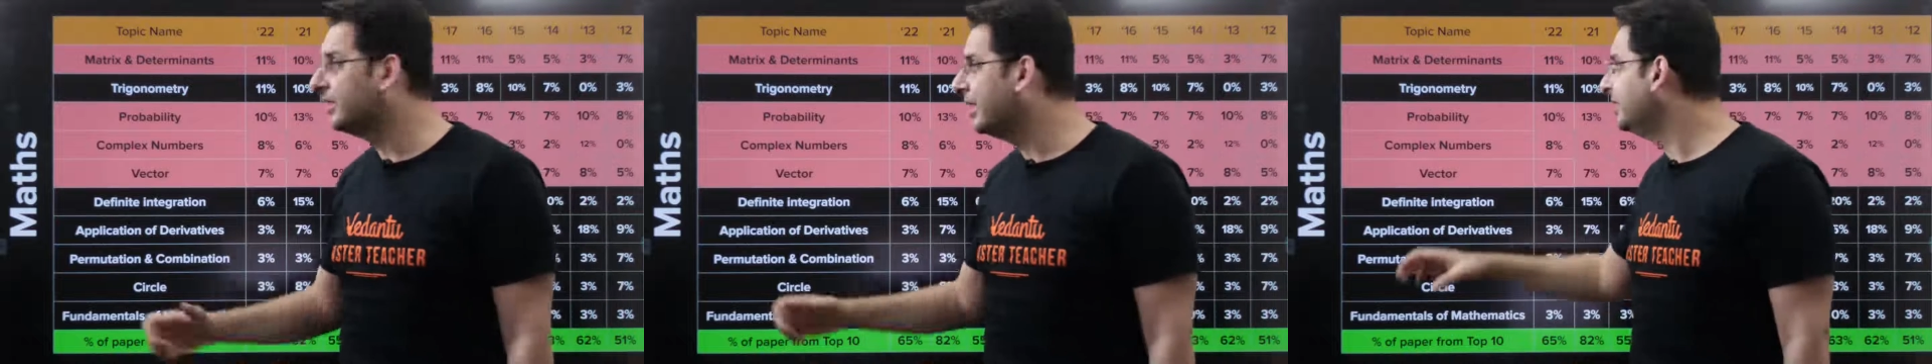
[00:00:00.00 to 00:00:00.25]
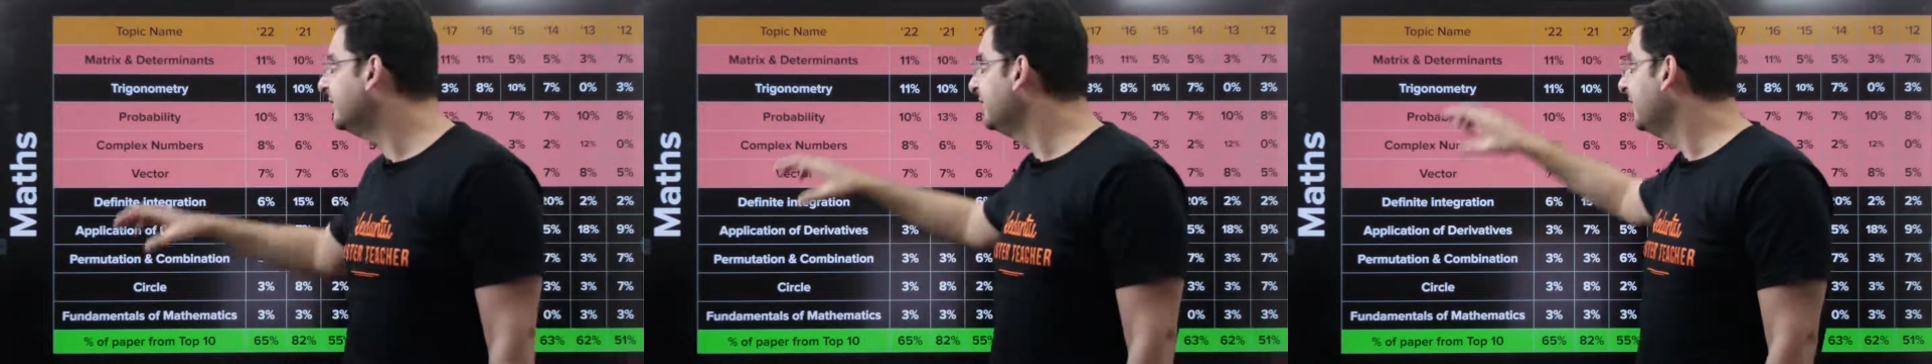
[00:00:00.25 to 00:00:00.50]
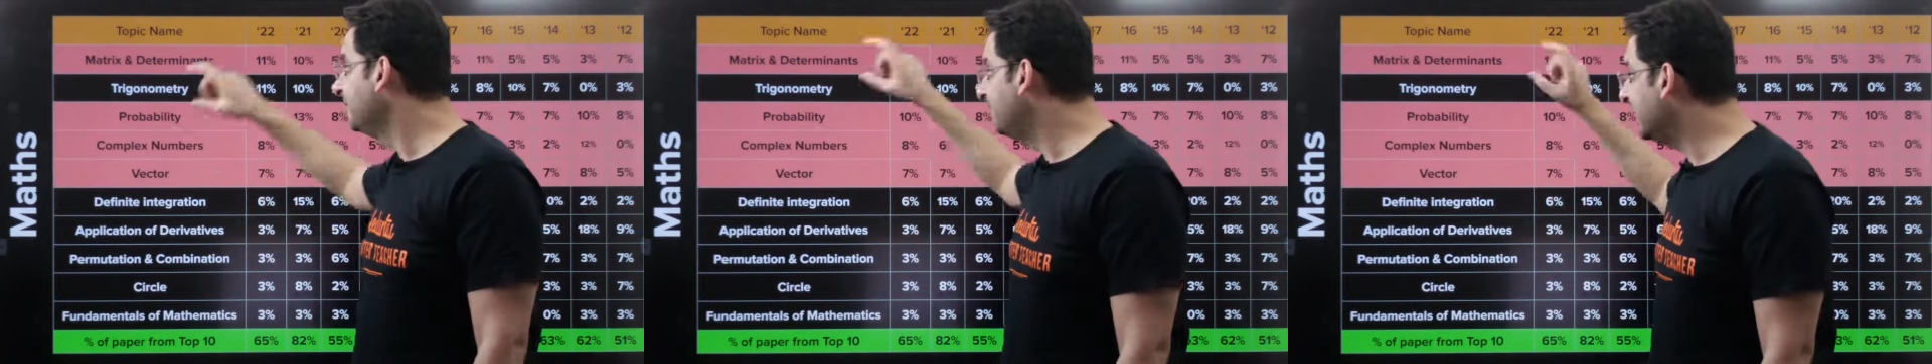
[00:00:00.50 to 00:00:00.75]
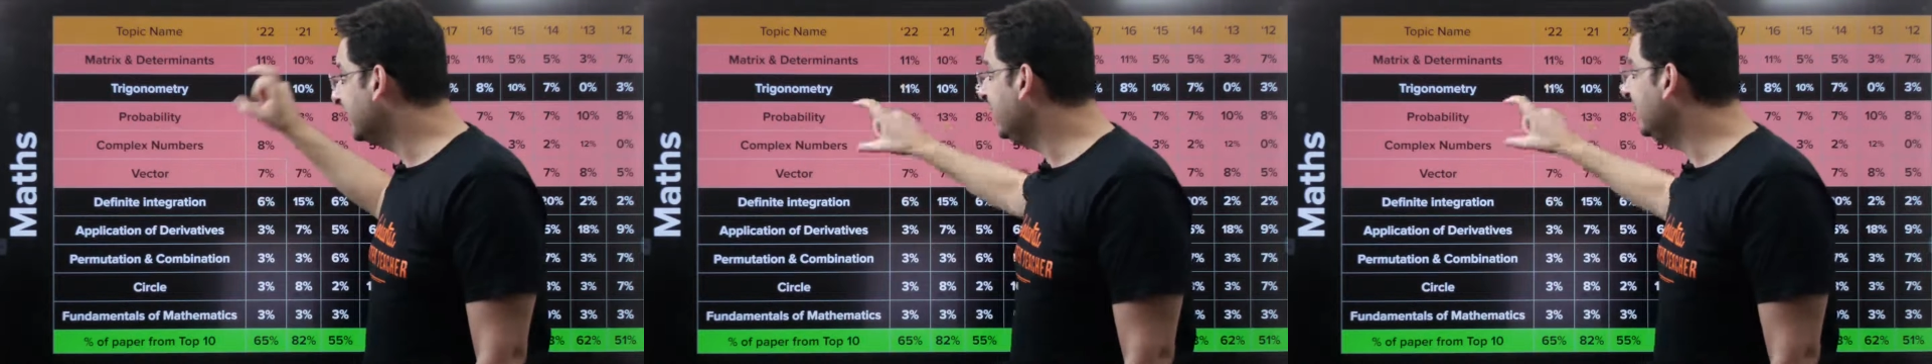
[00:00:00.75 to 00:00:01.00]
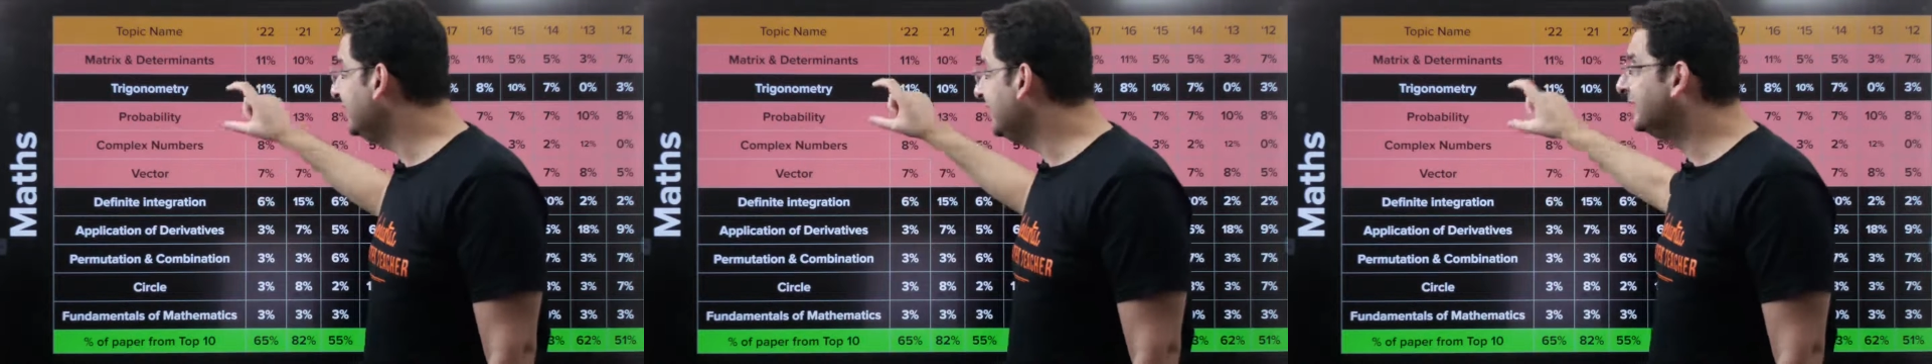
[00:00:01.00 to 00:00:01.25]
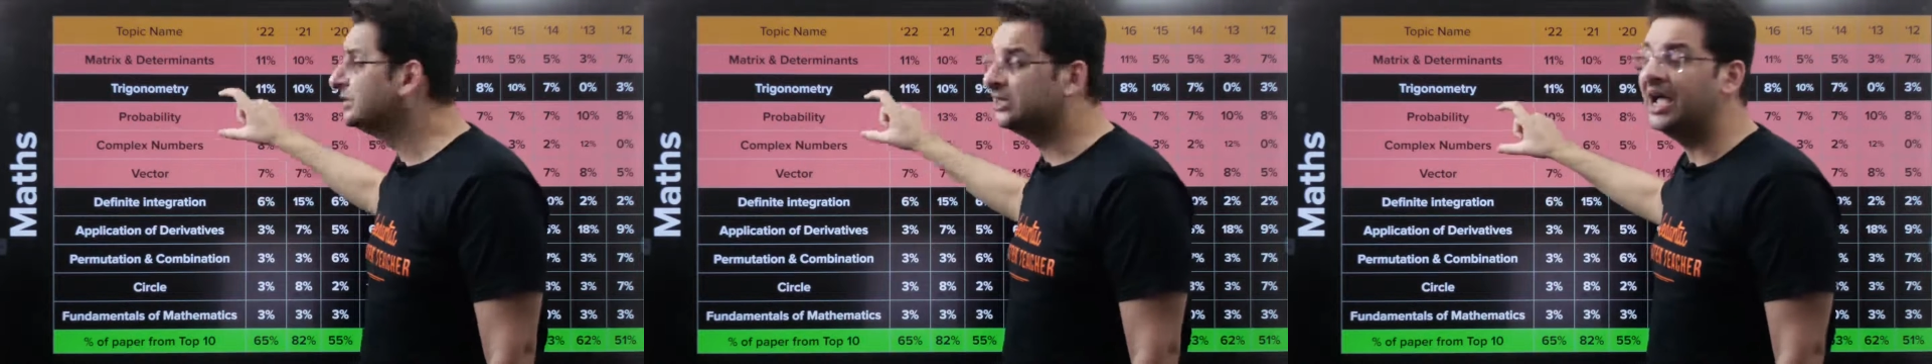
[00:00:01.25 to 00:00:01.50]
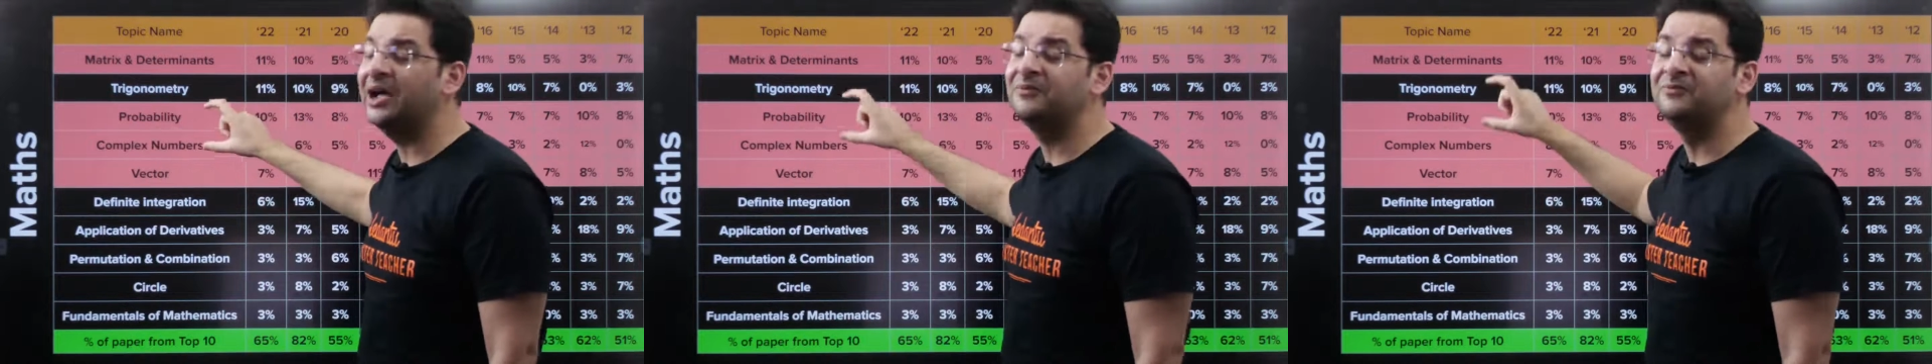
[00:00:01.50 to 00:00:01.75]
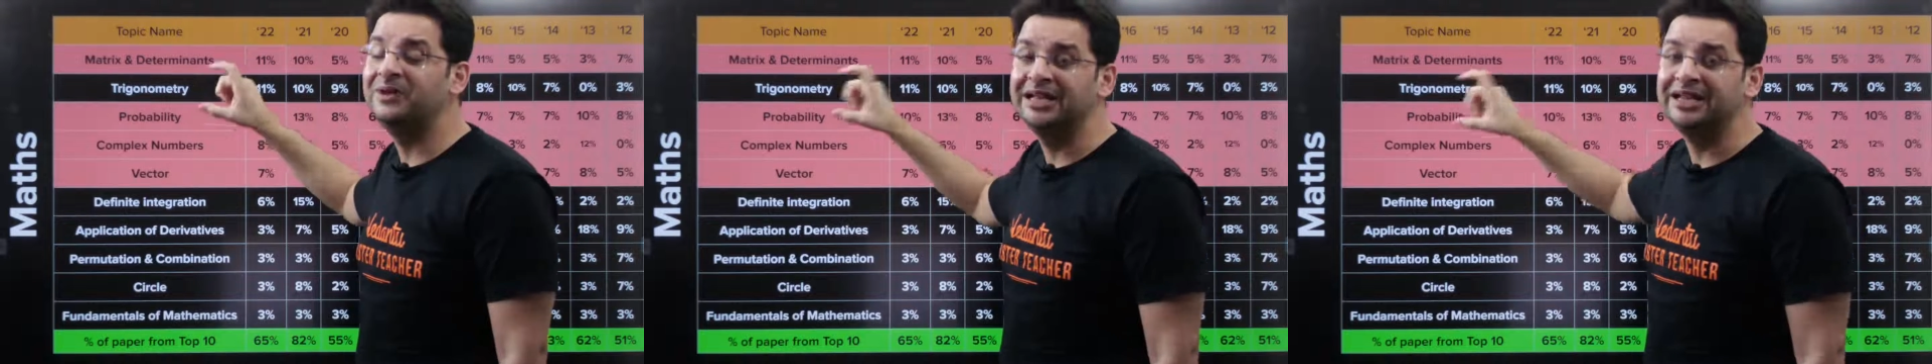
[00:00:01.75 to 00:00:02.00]
right but again these are
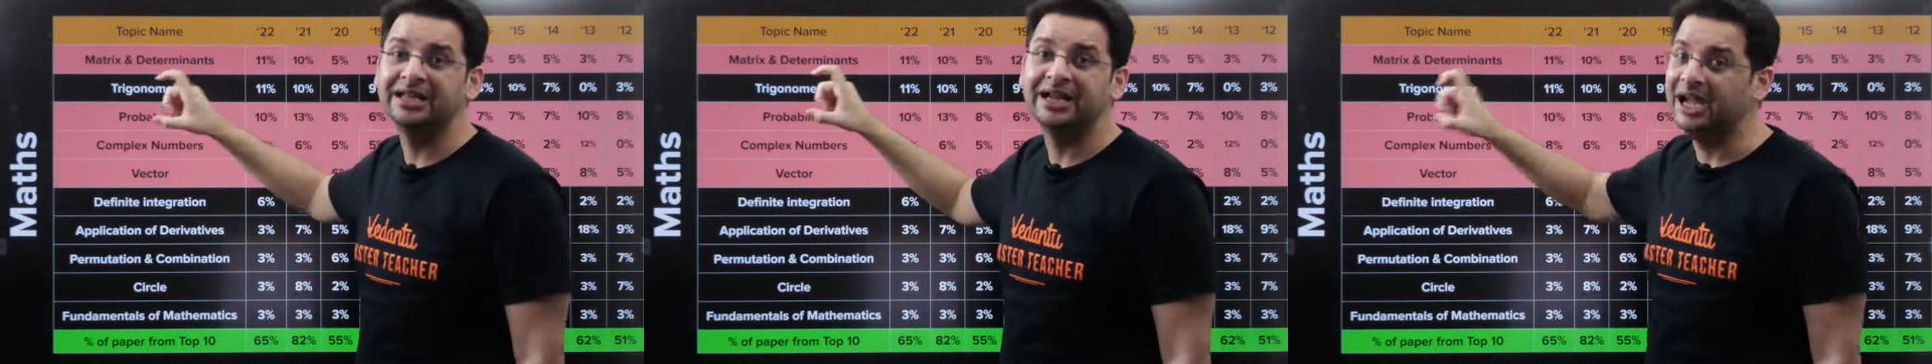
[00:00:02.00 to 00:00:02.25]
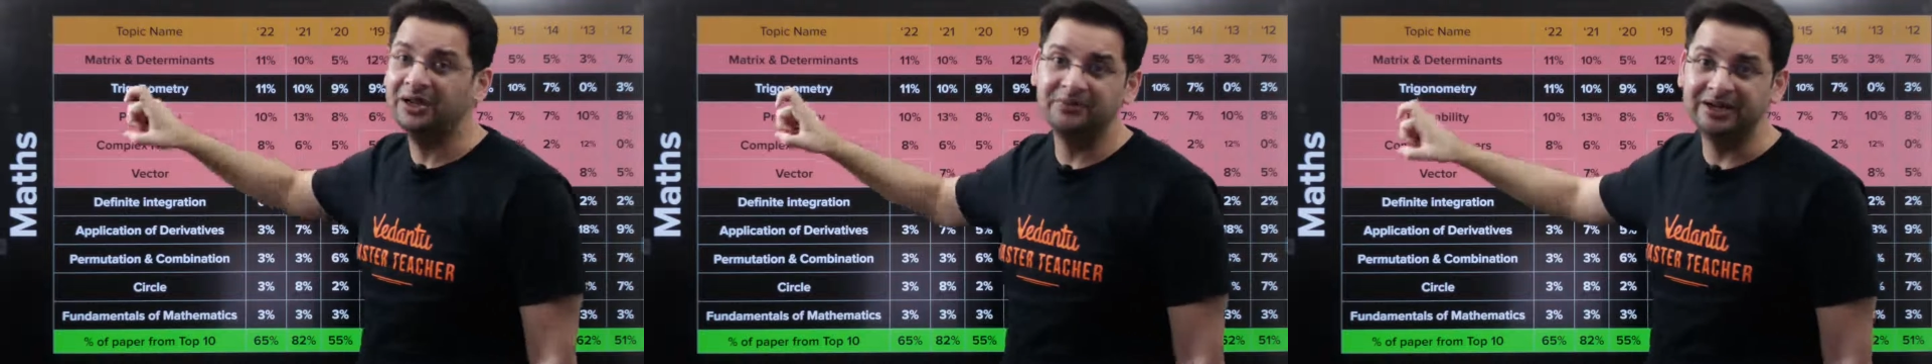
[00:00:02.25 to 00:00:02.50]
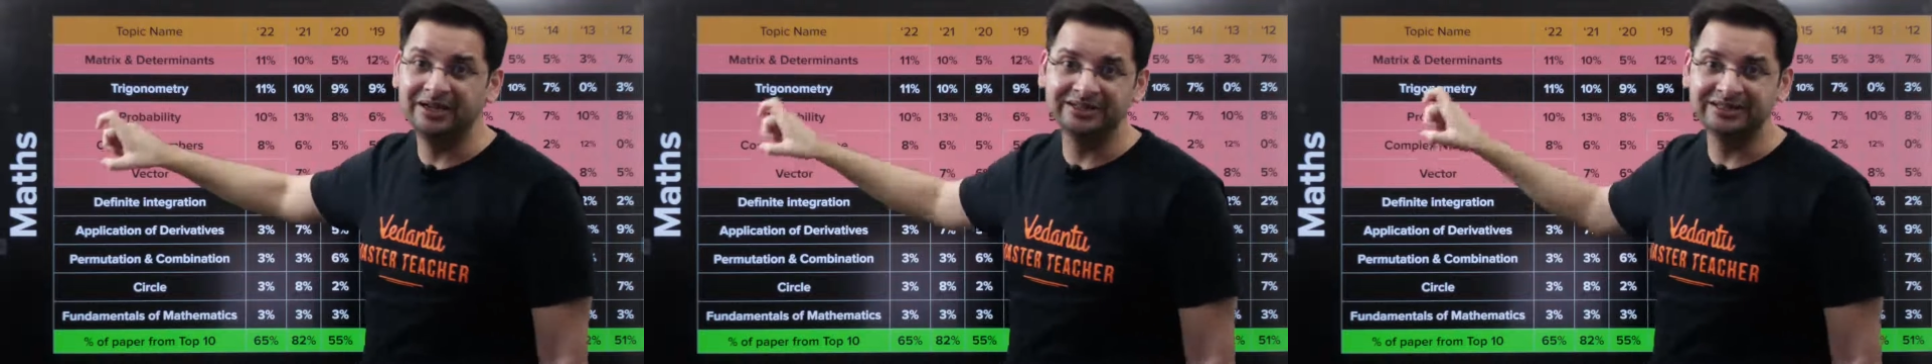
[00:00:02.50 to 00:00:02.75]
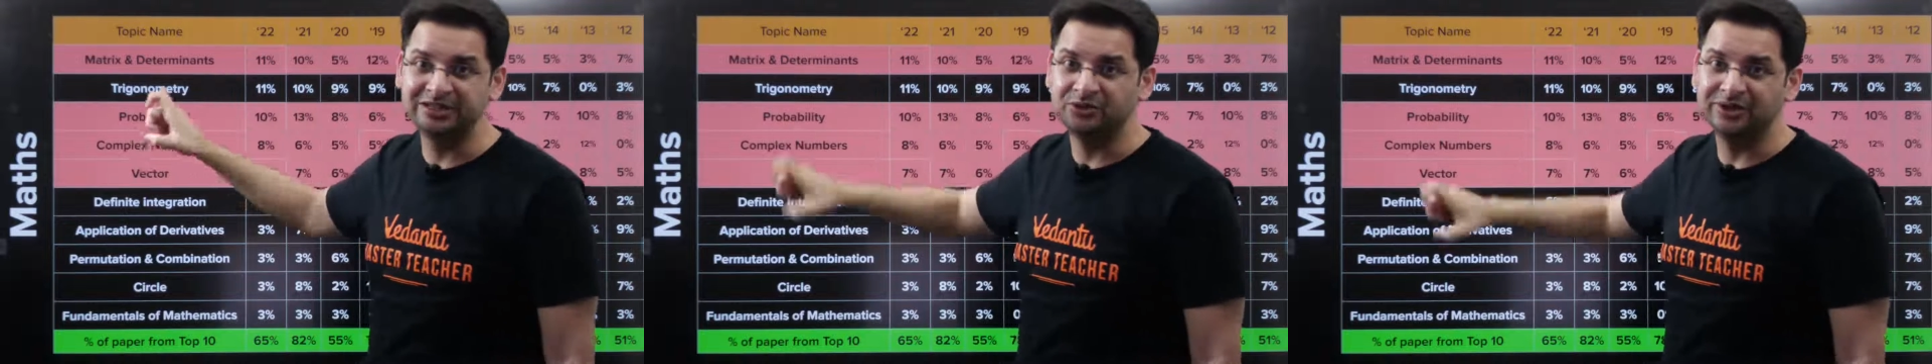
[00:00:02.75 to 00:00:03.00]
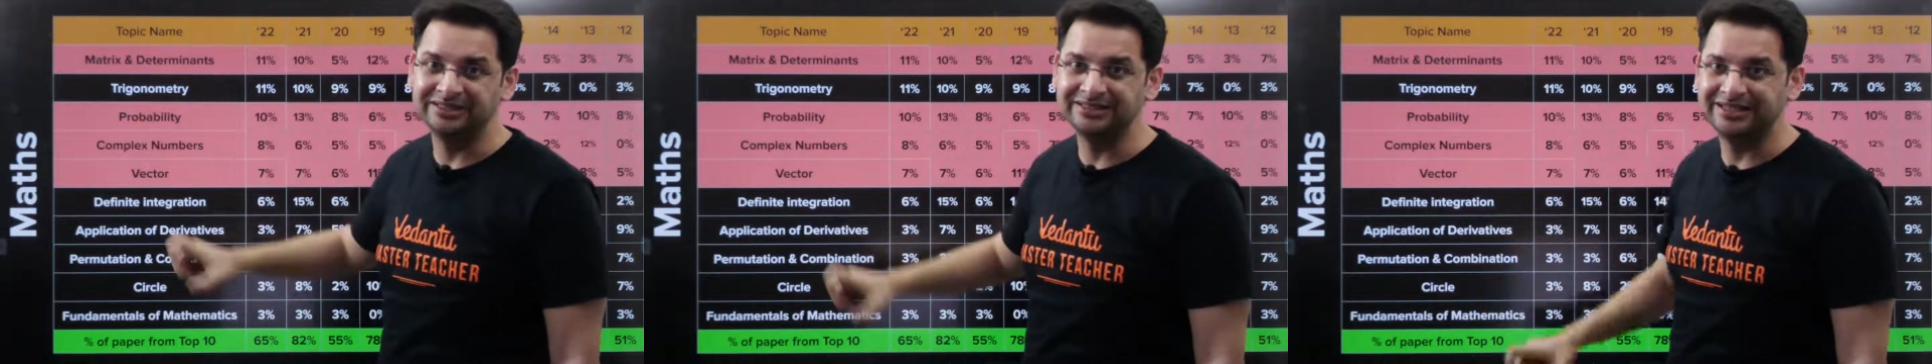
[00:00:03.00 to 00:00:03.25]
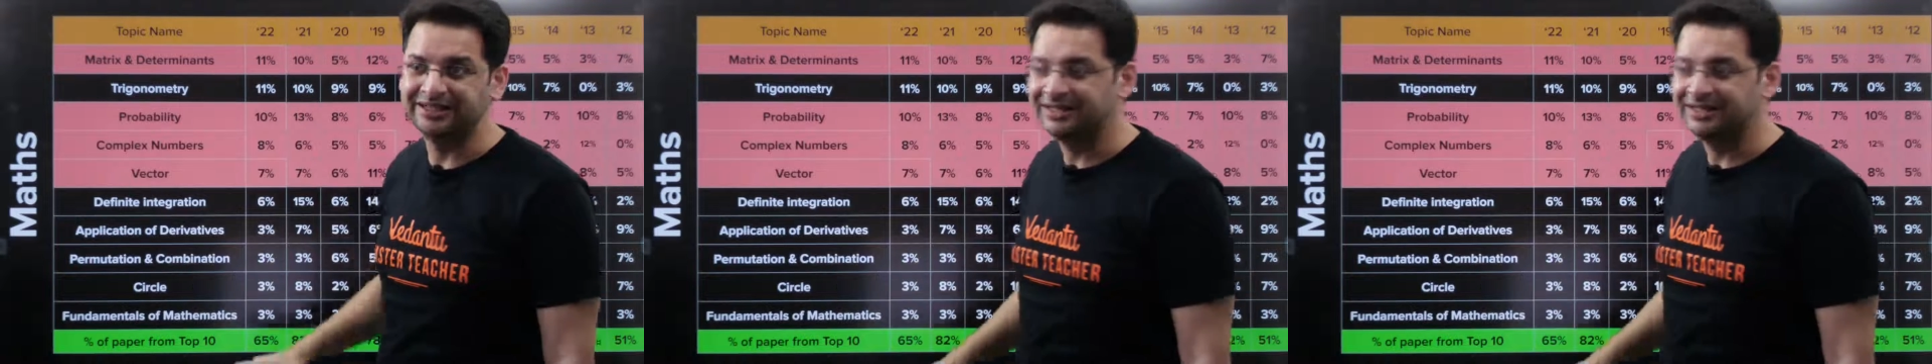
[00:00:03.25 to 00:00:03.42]
very high weightage as you can see